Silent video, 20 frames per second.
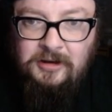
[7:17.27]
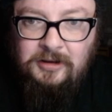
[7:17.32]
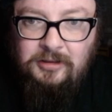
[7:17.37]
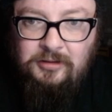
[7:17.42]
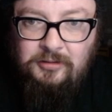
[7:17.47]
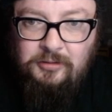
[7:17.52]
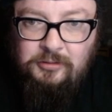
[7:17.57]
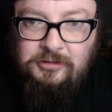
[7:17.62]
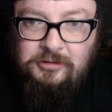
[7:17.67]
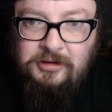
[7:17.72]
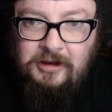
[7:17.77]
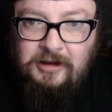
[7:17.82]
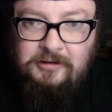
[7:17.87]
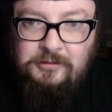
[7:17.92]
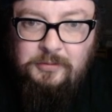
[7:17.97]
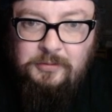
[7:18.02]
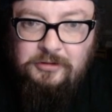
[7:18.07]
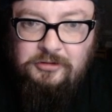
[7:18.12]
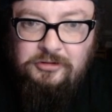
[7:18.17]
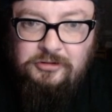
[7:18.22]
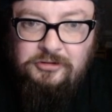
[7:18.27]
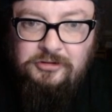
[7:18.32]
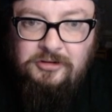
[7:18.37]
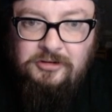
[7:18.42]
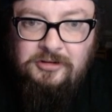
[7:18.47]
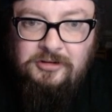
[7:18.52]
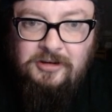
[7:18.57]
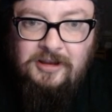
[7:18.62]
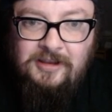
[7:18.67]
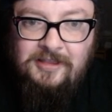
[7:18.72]
through text
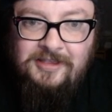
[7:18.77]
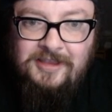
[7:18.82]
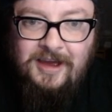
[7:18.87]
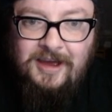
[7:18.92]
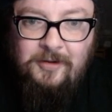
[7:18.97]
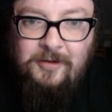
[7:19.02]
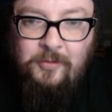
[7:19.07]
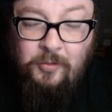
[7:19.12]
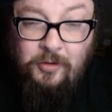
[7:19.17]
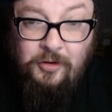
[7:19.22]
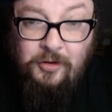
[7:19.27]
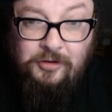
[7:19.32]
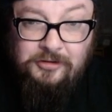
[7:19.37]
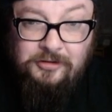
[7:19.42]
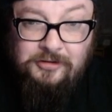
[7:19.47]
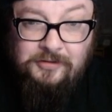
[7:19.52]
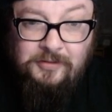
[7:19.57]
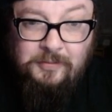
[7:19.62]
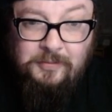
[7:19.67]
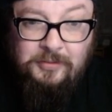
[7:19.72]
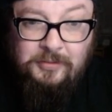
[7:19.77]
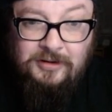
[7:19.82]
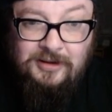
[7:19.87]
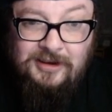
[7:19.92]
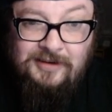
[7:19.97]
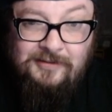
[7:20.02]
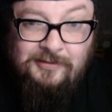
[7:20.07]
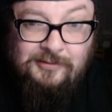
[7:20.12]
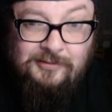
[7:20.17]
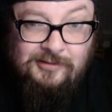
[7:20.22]
messages, and that was, if I
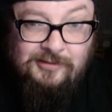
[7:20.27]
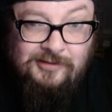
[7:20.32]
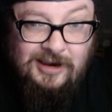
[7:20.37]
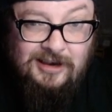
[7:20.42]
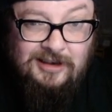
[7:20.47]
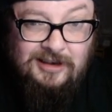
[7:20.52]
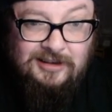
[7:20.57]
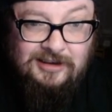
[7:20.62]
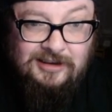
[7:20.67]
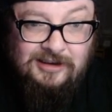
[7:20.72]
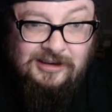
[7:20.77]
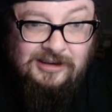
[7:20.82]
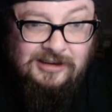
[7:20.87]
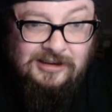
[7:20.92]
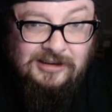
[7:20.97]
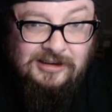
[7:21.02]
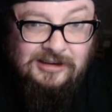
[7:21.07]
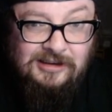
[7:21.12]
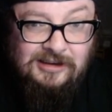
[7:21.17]
believe rightly,